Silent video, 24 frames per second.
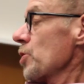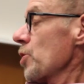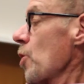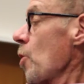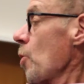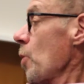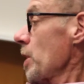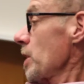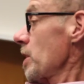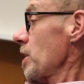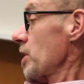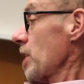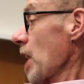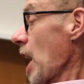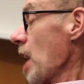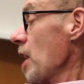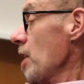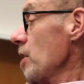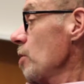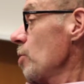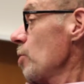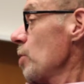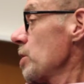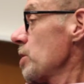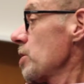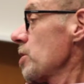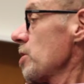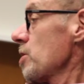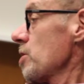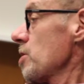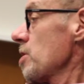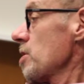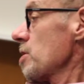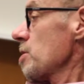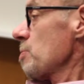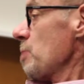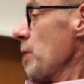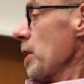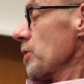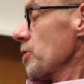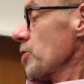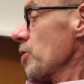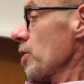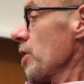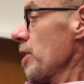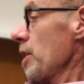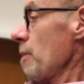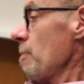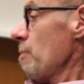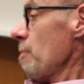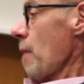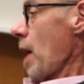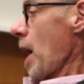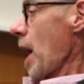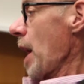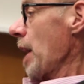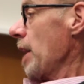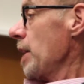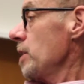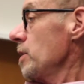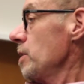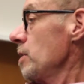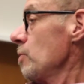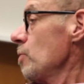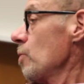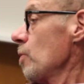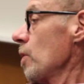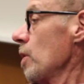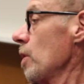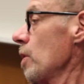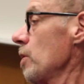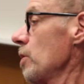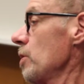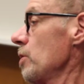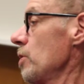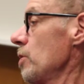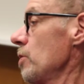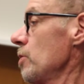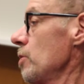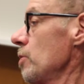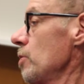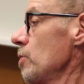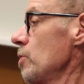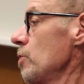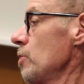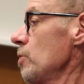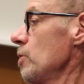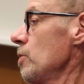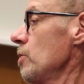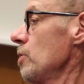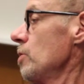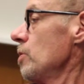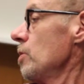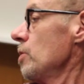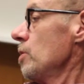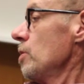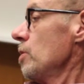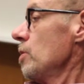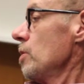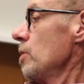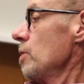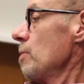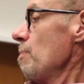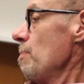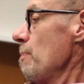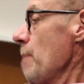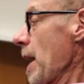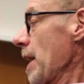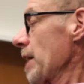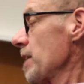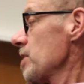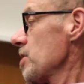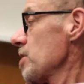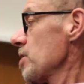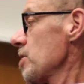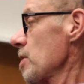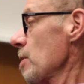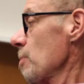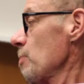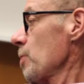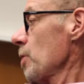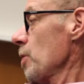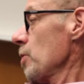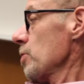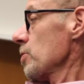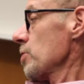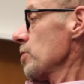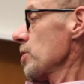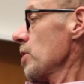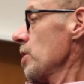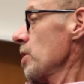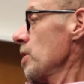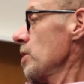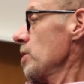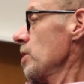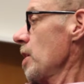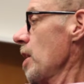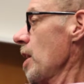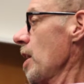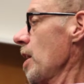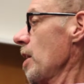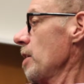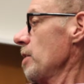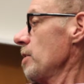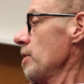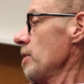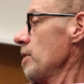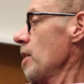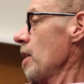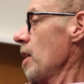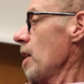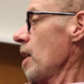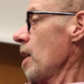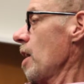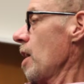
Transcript: going thug, which is especially of mine, where you menace the person and